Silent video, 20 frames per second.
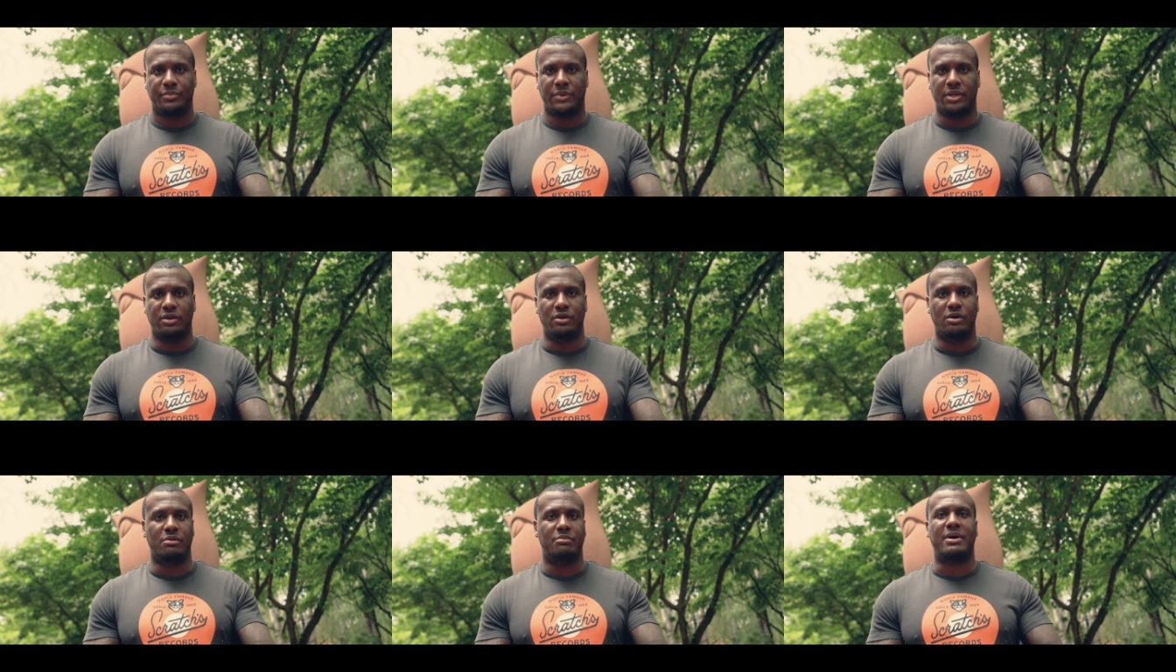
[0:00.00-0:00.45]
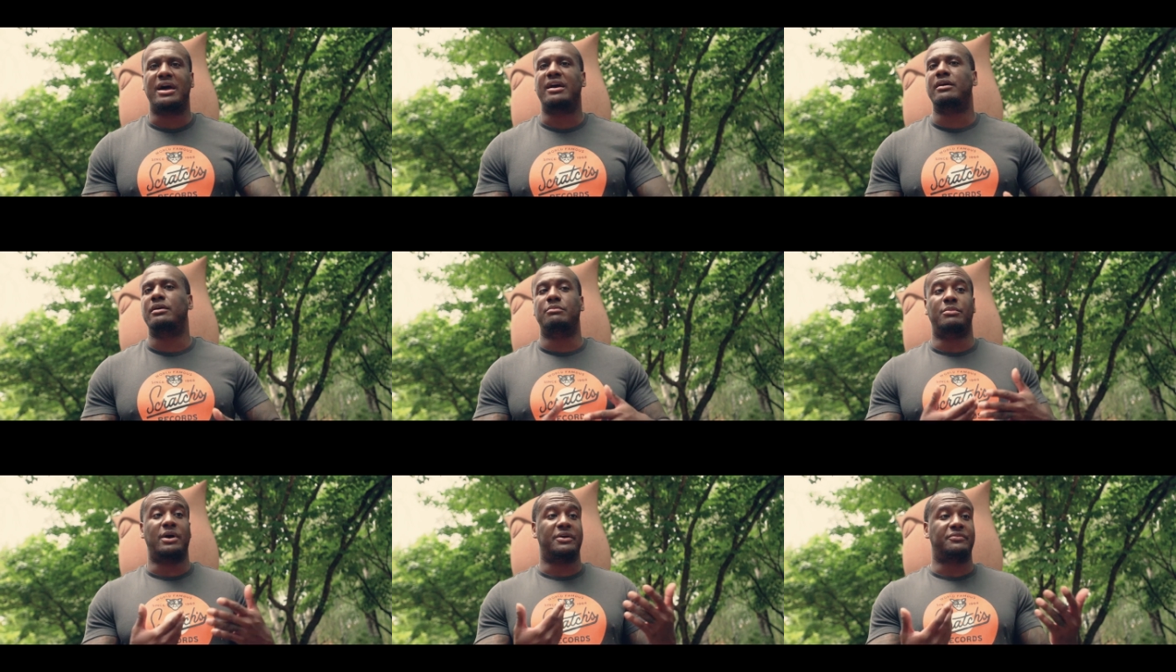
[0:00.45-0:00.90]
You know,
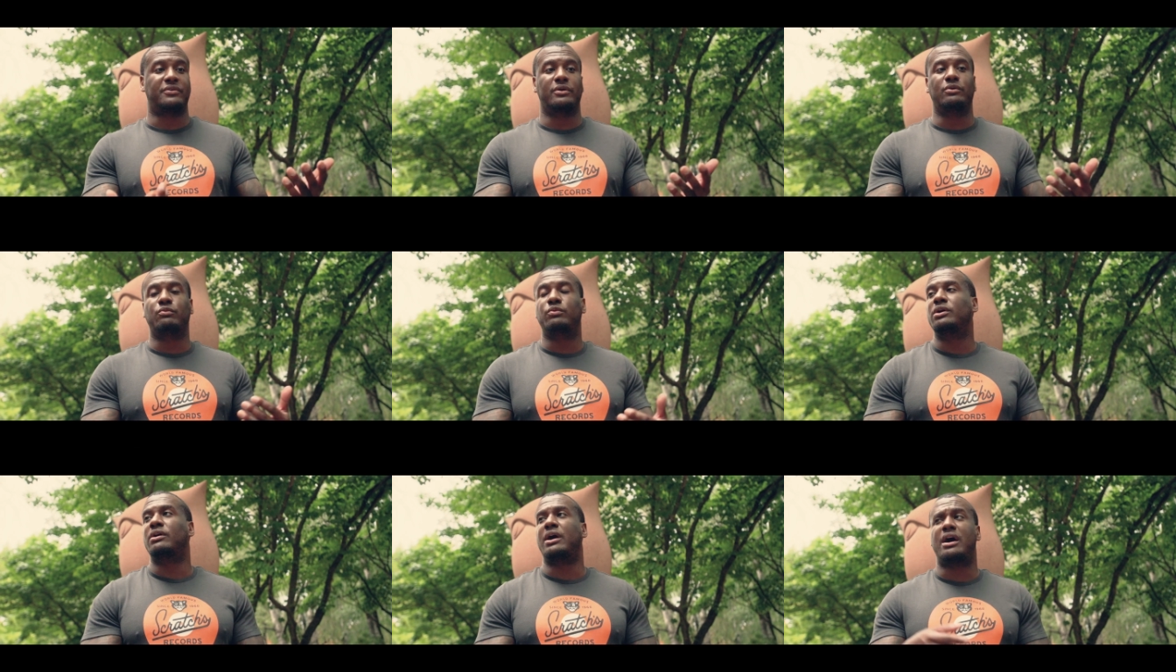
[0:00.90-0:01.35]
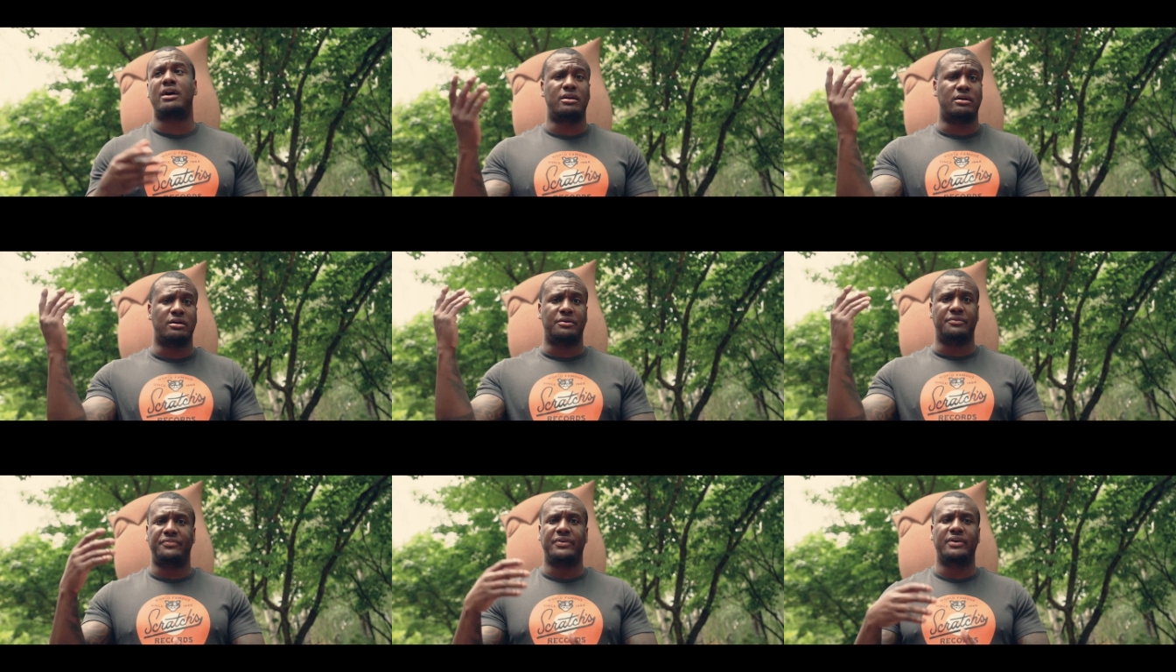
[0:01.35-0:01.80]
my friend Will out
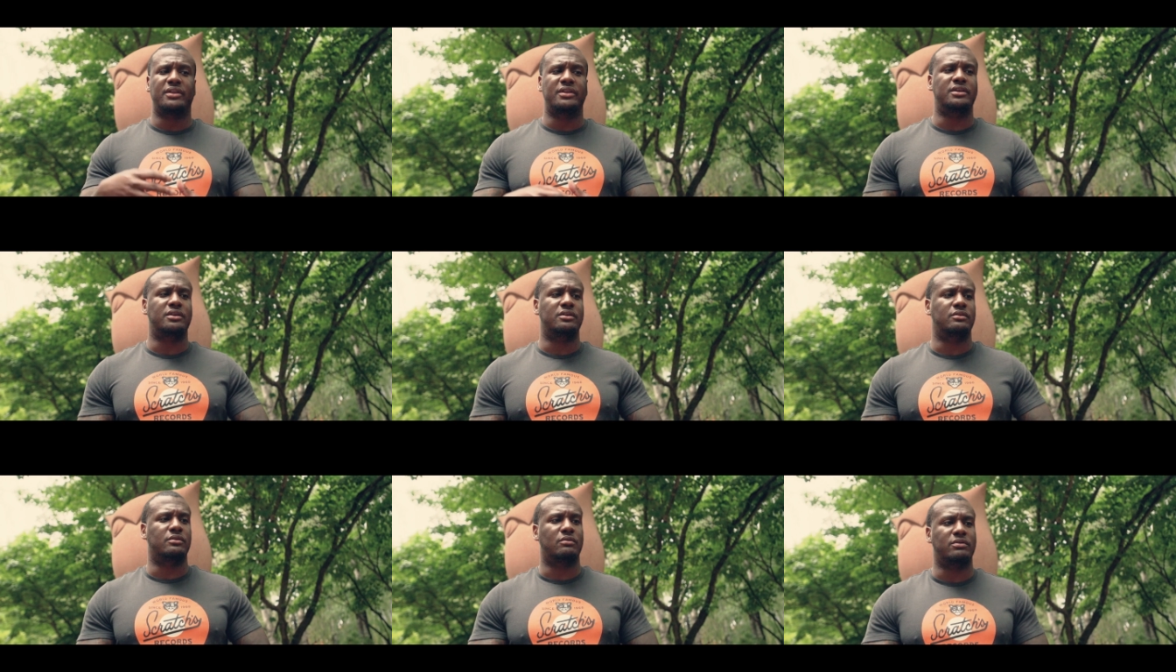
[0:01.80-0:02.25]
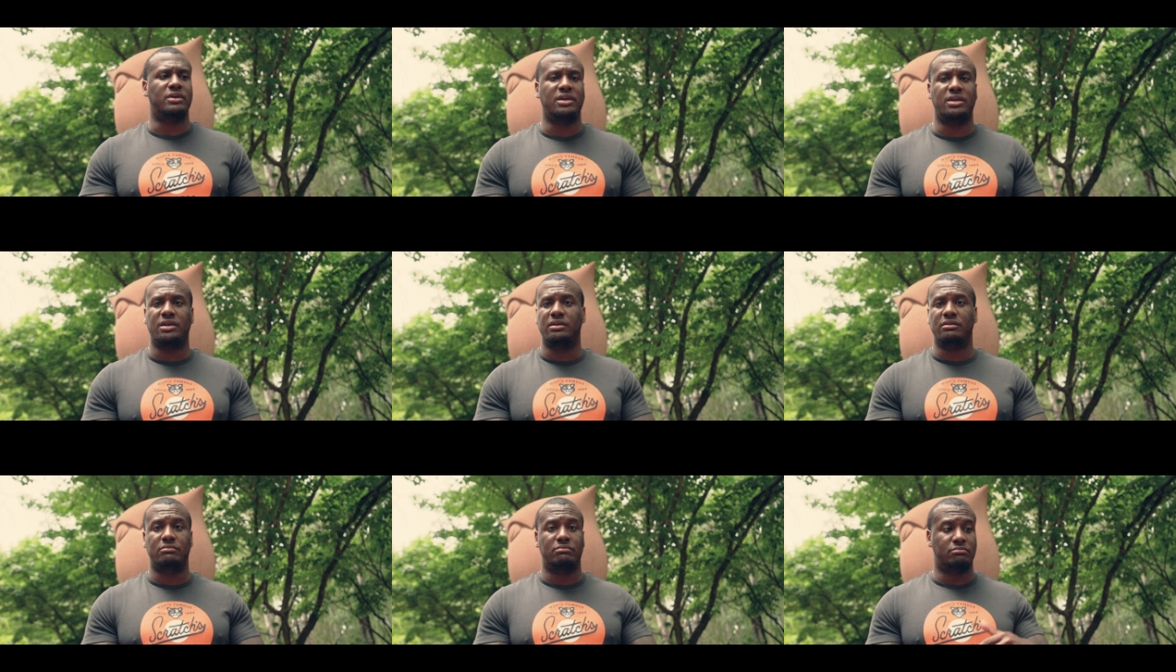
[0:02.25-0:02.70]
here in Philly, you know,
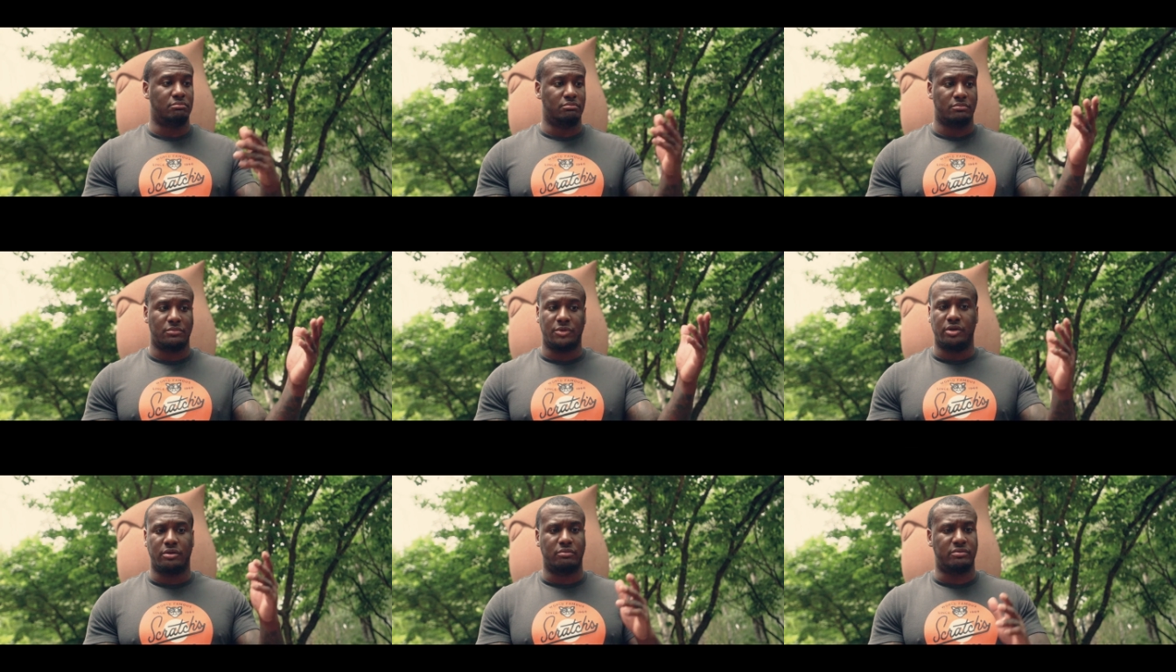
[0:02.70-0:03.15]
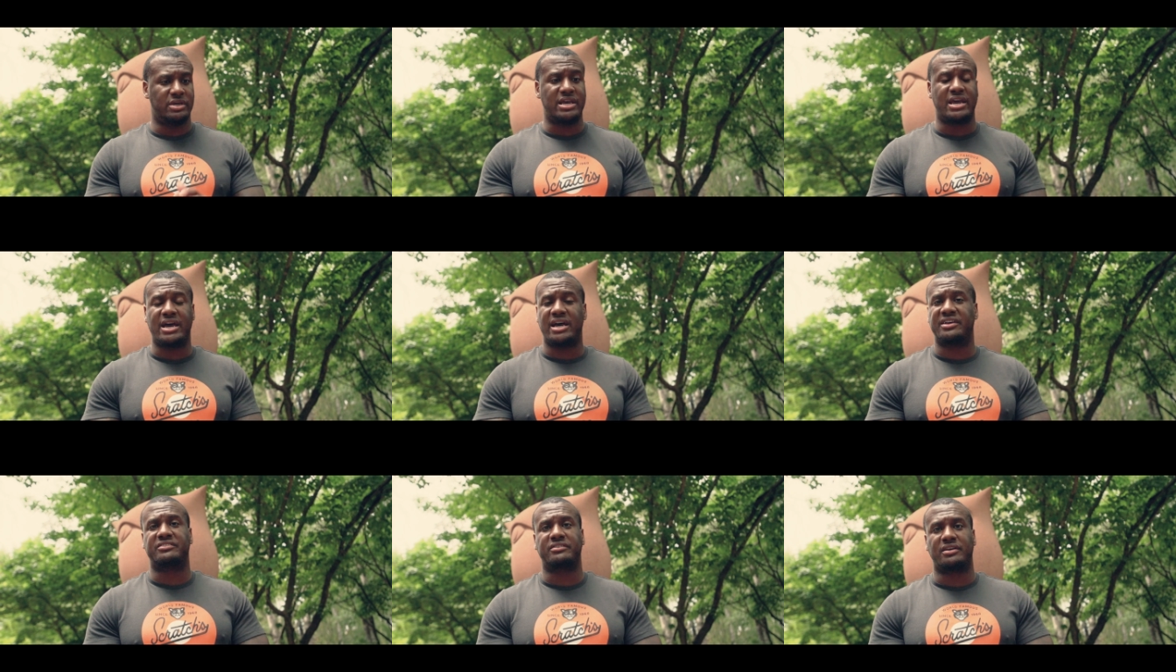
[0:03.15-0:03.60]
he
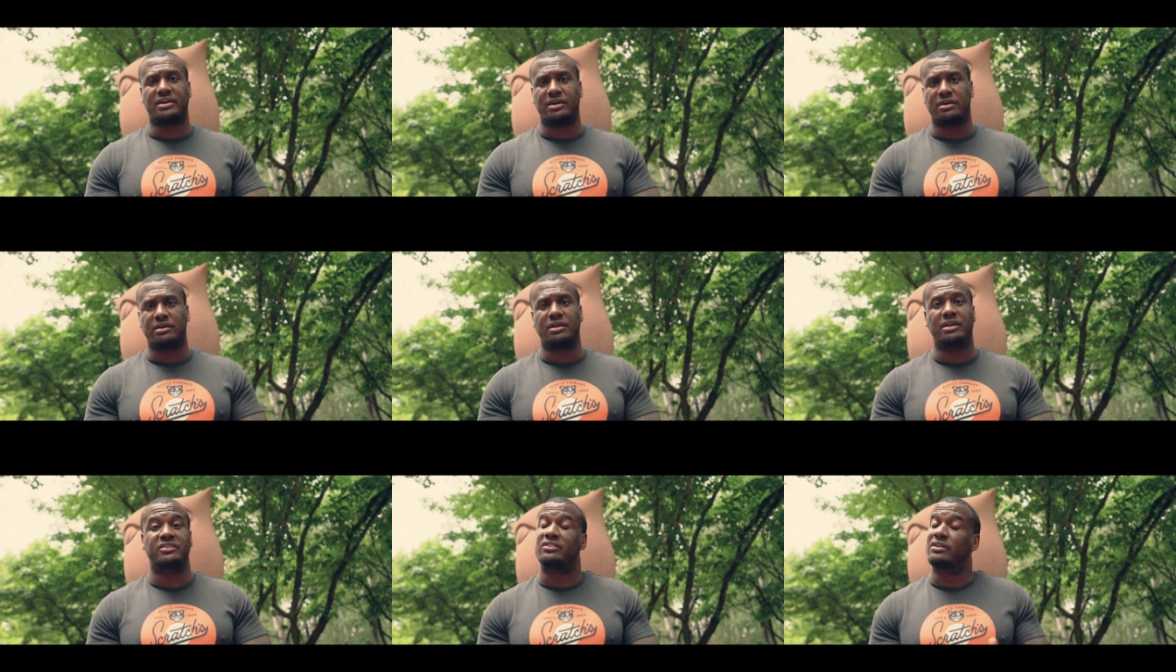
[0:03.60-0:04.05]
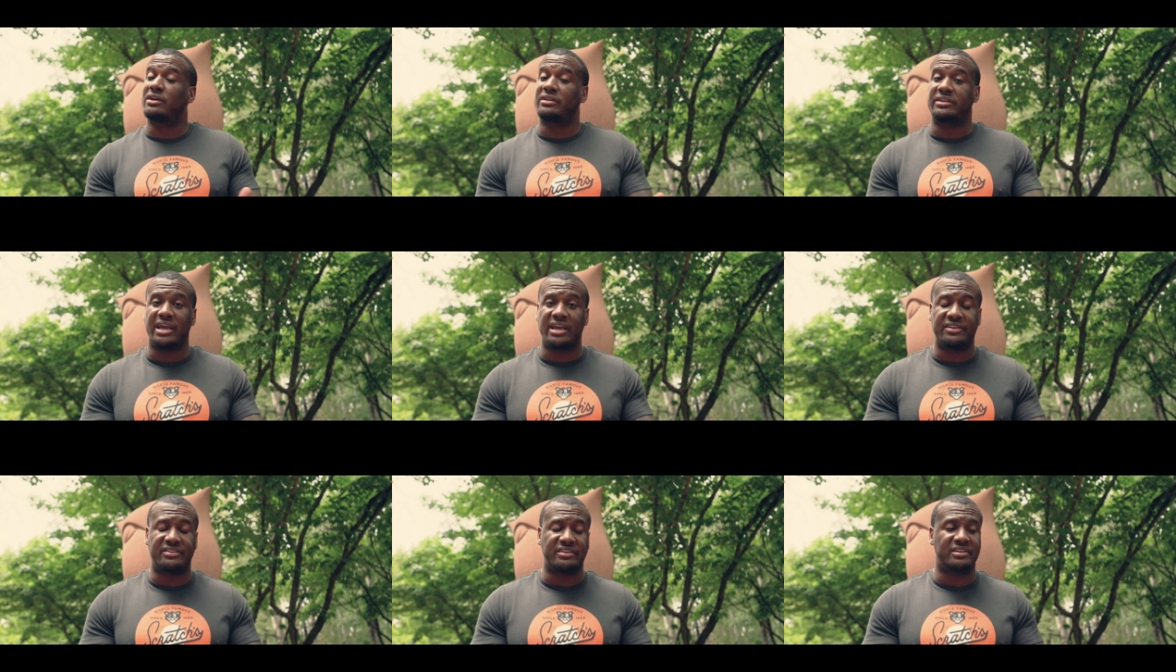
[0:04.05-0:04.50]
has his good
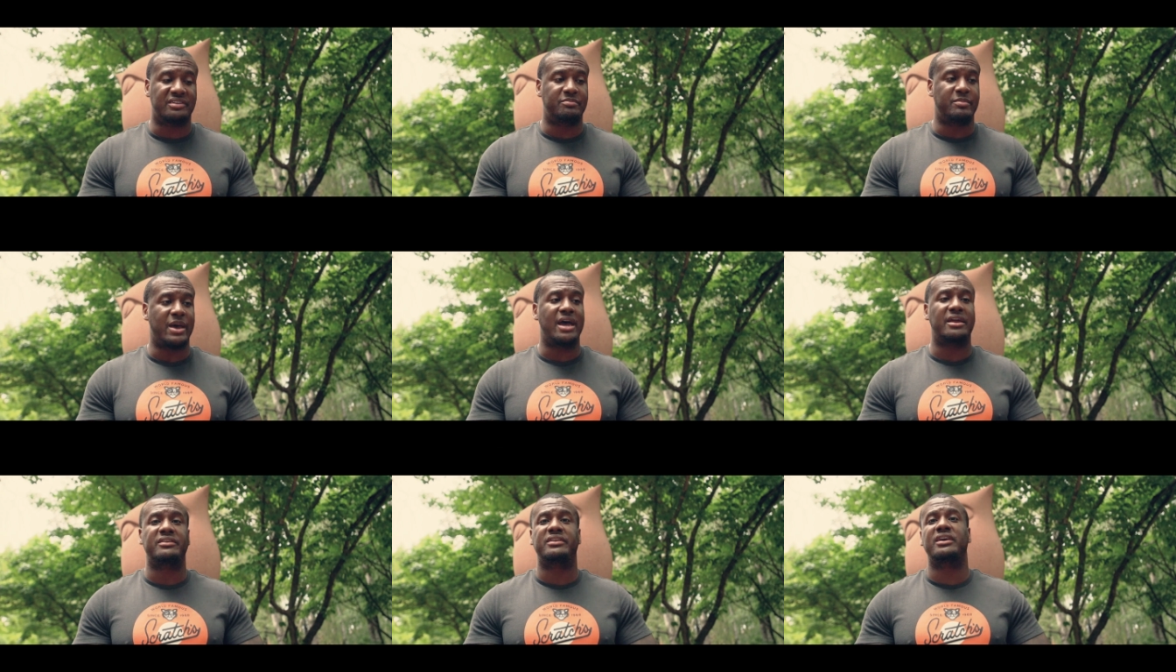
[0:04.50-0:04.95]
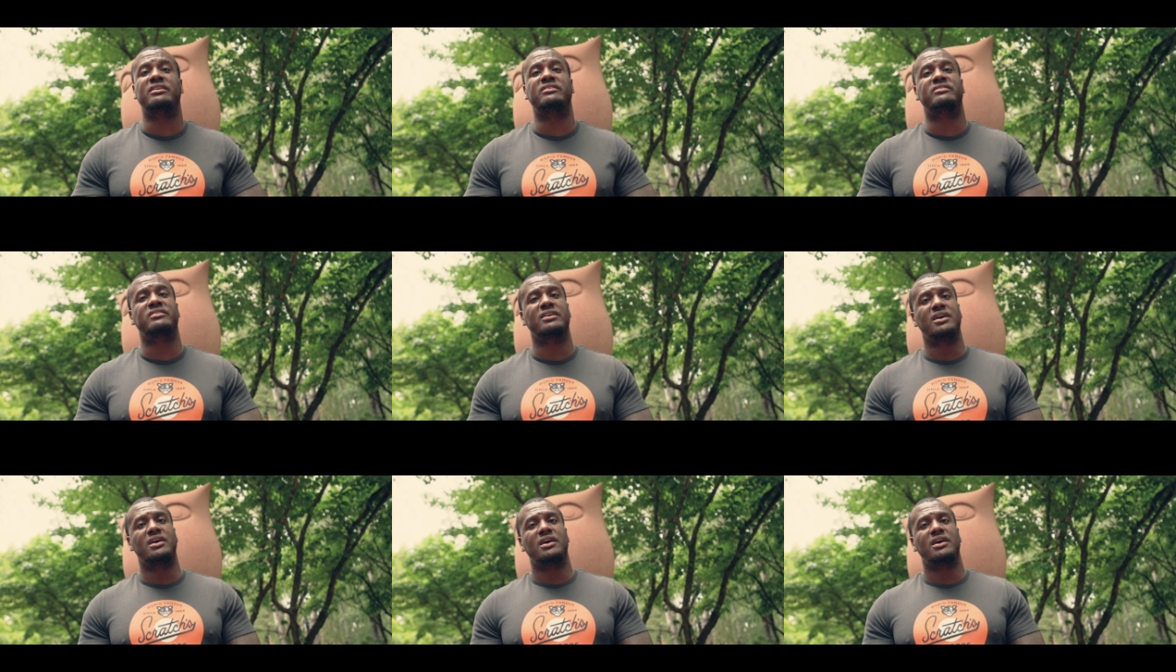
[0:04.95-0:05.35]
days and his bad days.